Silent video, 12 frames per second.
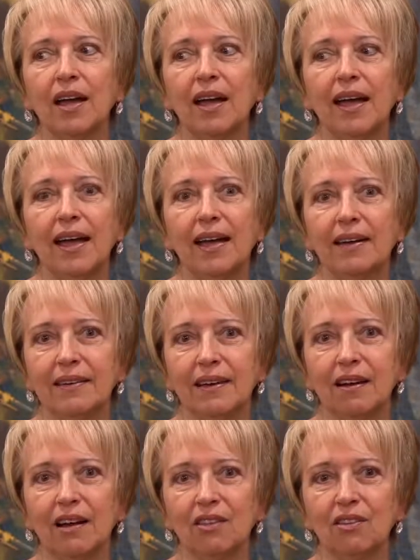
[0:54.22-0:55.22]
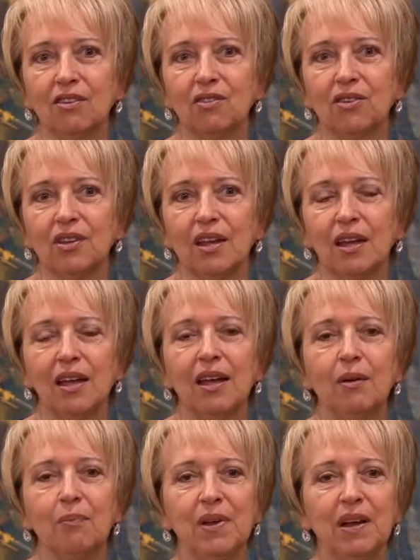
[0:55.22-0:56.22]
and others.
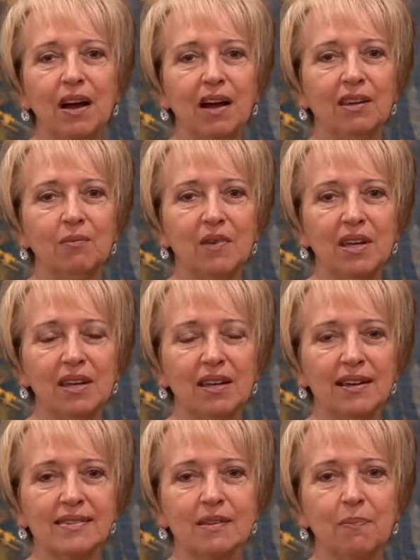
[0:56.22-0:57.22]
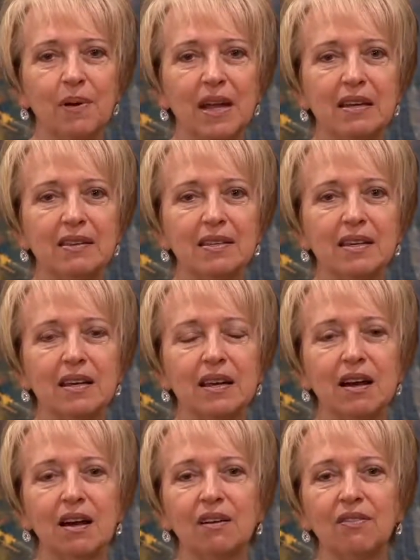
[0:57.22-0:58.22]
Behind me is a
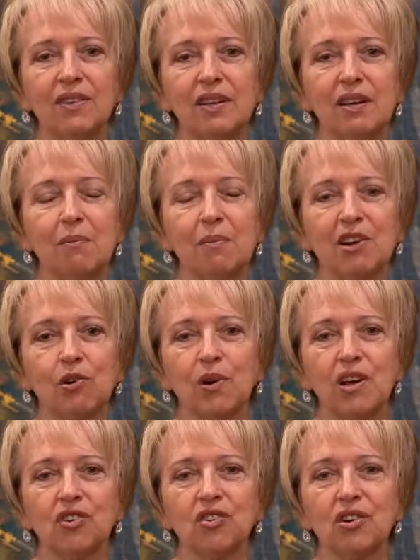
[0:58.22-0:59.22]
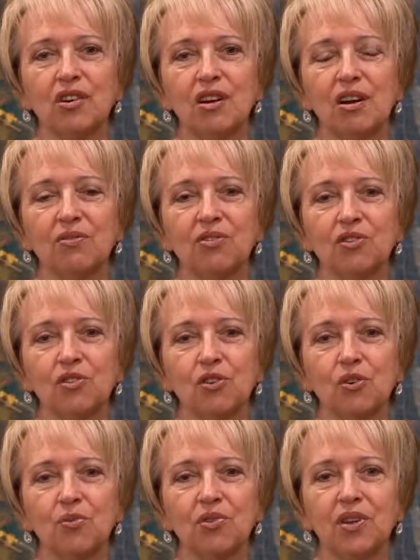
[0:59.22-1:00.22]
painting of the migration of
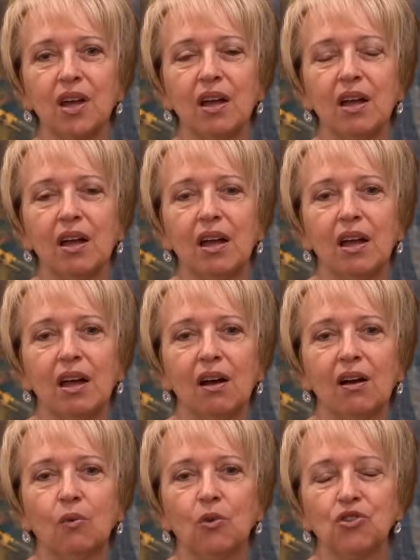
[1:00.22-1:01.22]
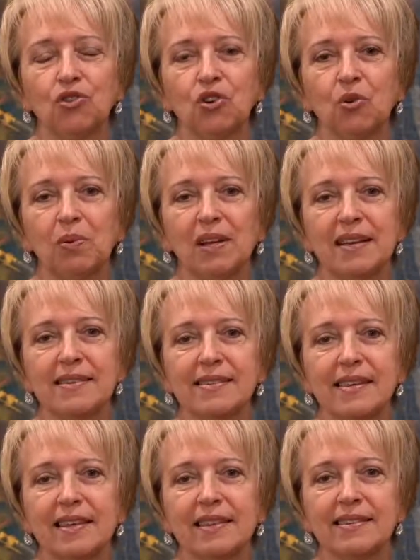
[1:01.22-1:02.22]
Serbs, which took
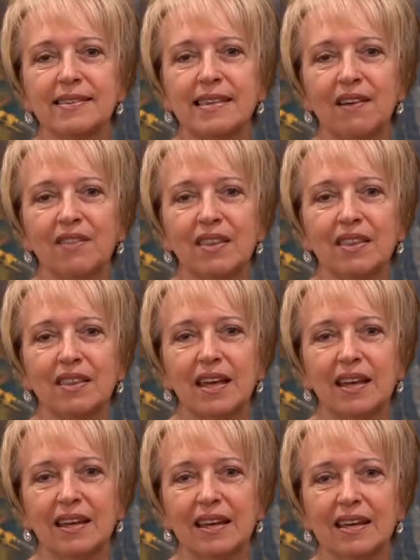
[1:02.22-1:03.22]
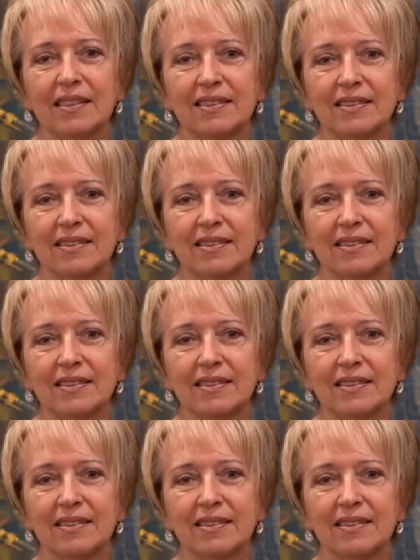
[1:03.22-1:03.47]
place in the 7th and 8th